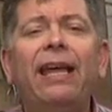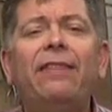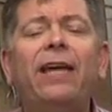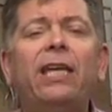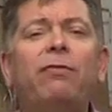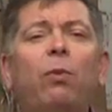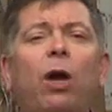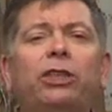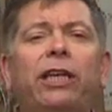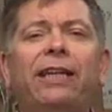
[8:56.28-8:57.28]
Thank you for
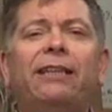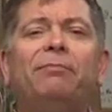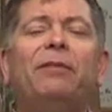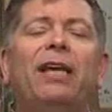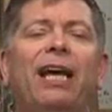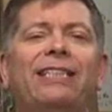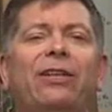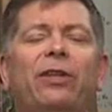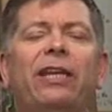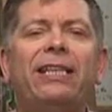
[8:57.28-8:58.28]
watching.
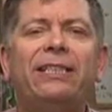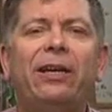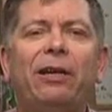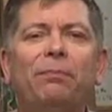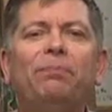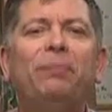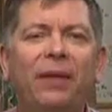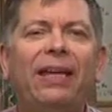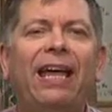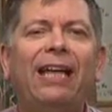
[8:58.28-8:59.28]
Until the next time,
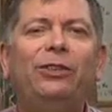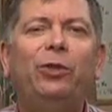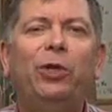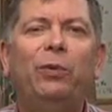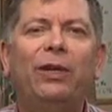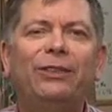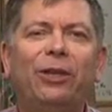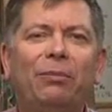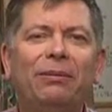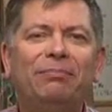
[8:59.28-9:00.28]
enjoy your
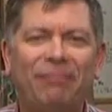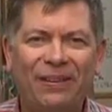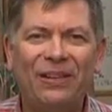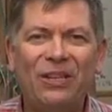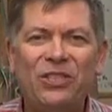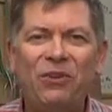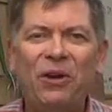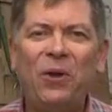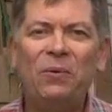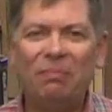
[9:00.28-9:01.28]
workshop.
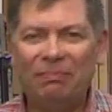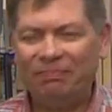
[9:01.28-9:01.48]
Cheerio!